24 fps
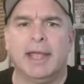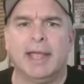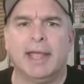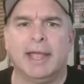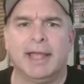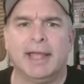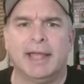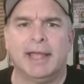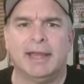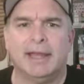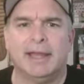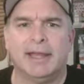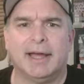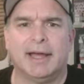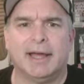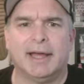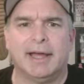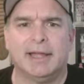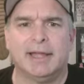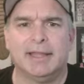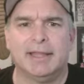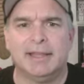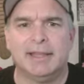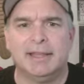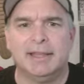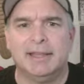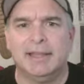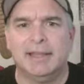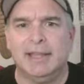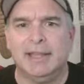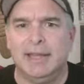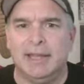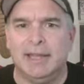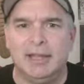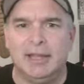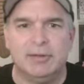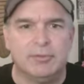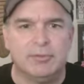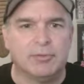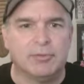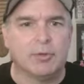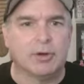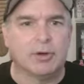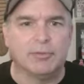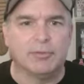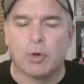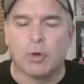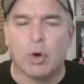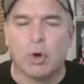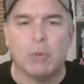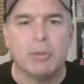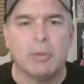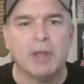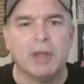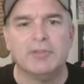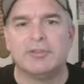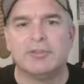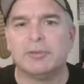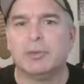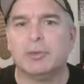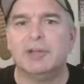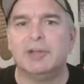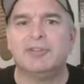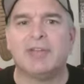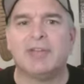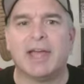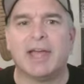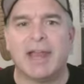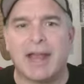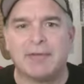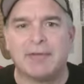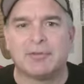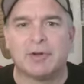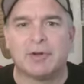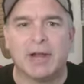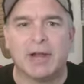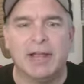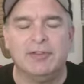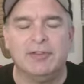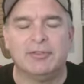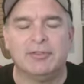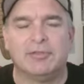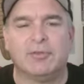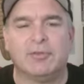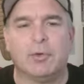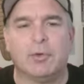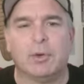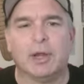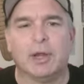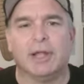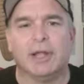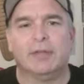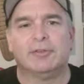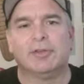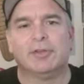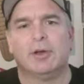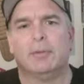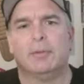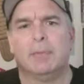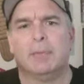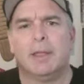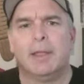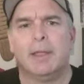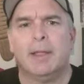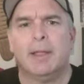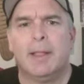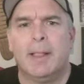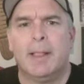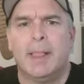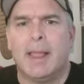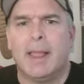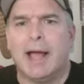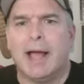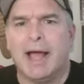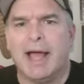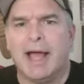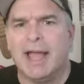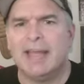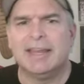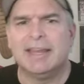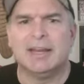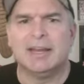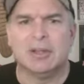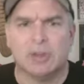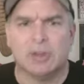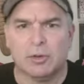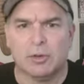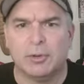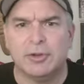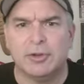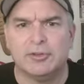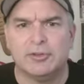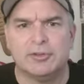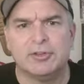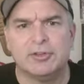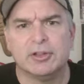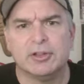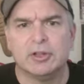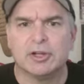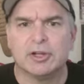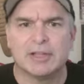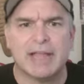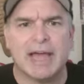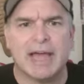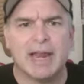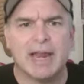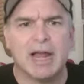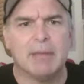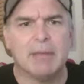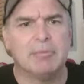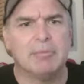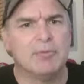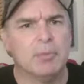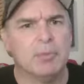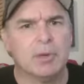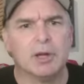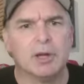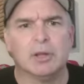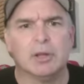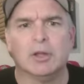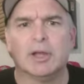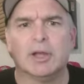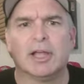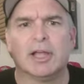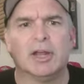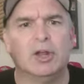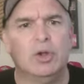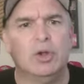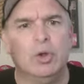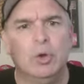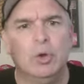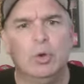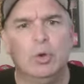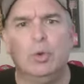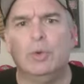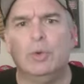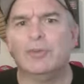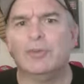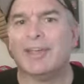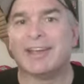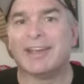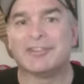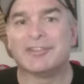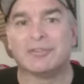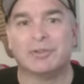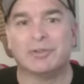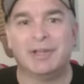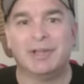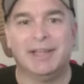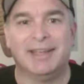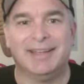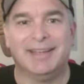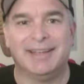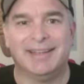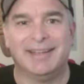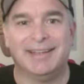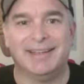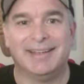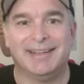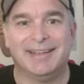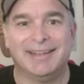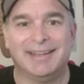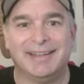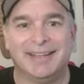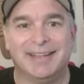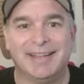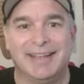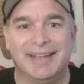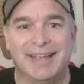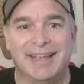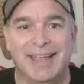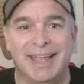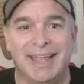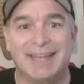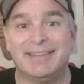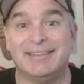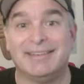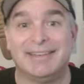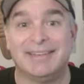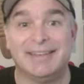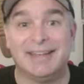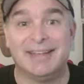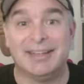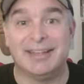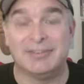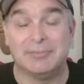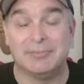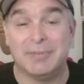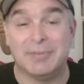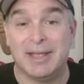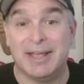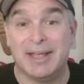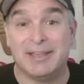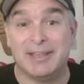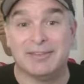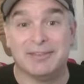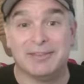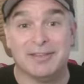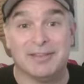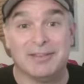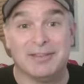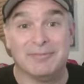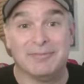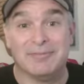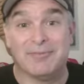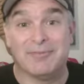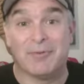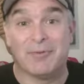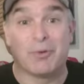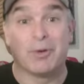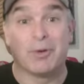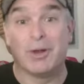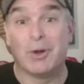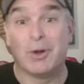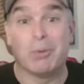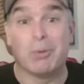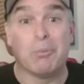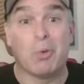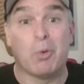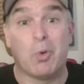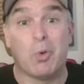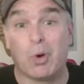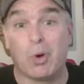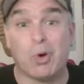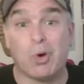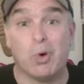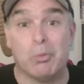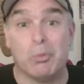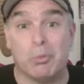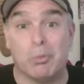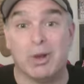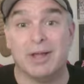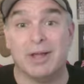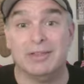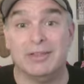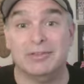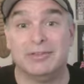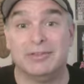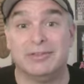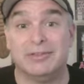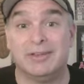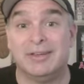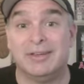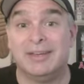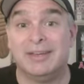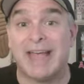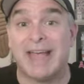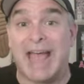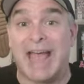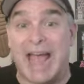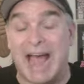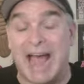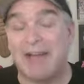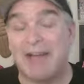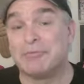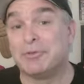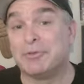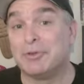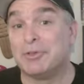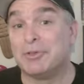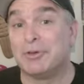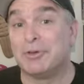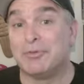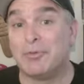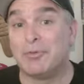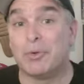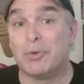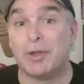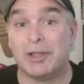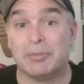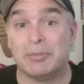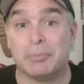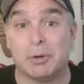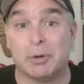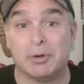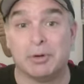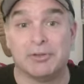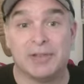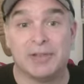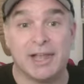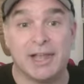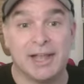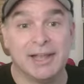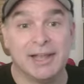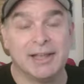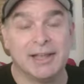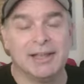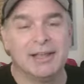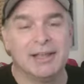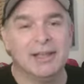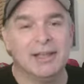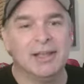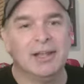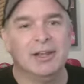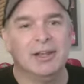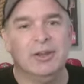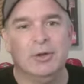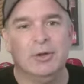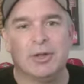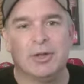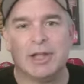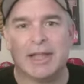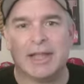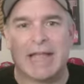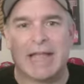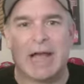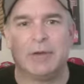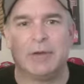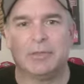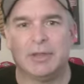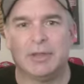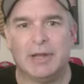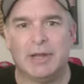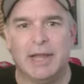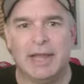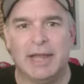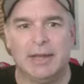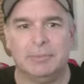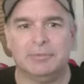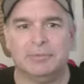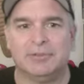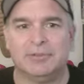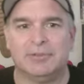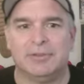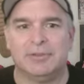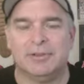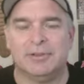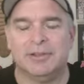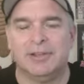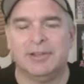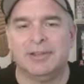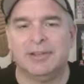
And needing 44 home runs to reach that after age of 40. So I did a little research. You looked that up. If you want to look at who has actually hit as 40 or more home runs after their 40th birthday, you can count the names